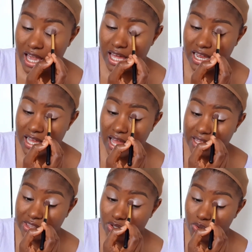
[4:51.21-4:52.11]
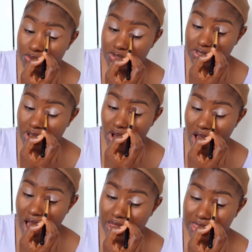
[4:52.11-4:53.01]
And I don't,
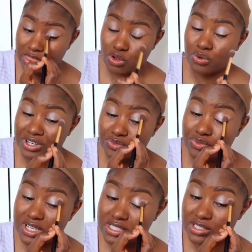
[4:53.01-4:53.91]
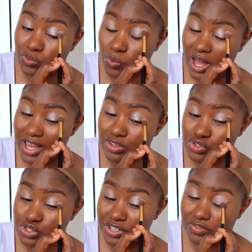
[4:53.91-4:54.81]
the only reason why
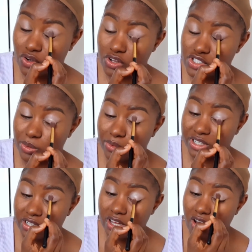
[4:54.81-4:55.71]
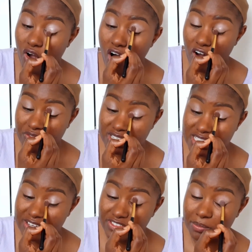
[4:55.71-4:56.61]
you should even cut somebody off
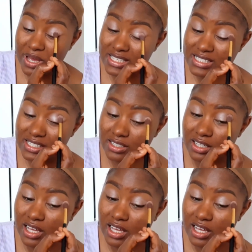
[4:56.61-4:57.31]
is if the person